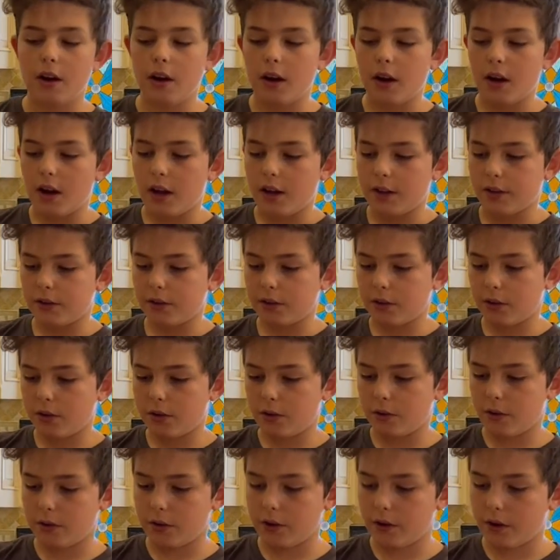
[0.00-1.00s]
And so when
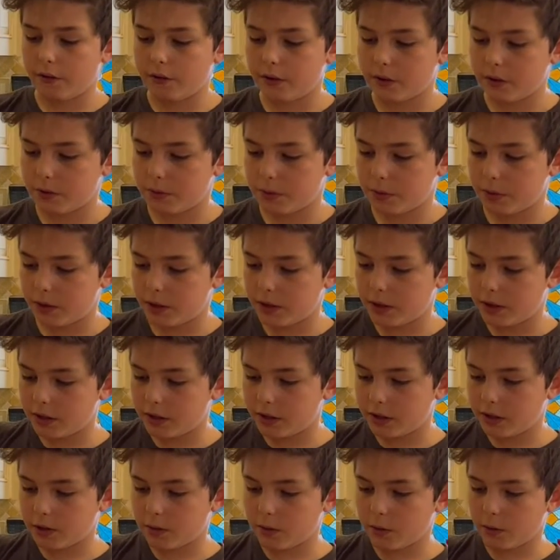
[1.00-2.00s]
your oven is preheated,
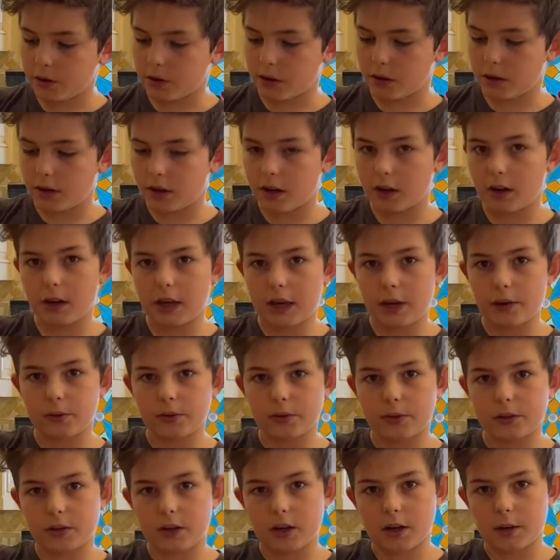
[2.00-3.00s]
you want to cut out the
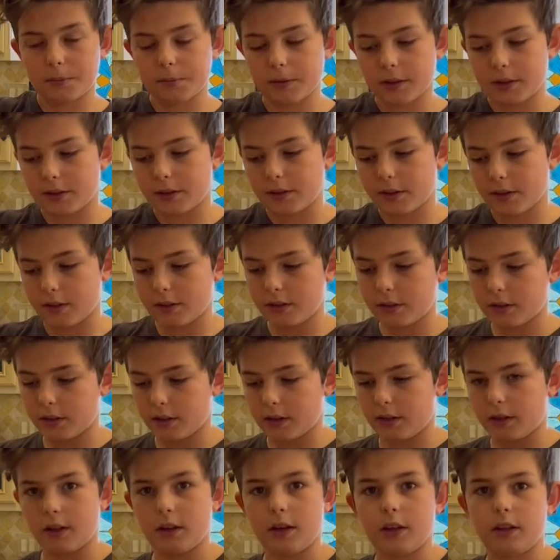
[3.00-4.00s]
top like this and
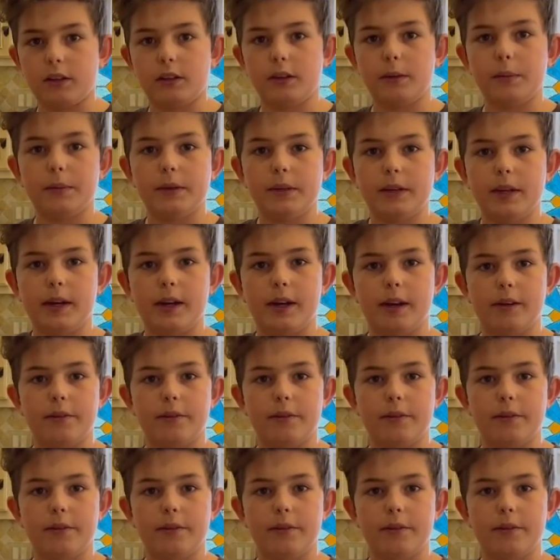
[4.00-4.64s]
cut them in half.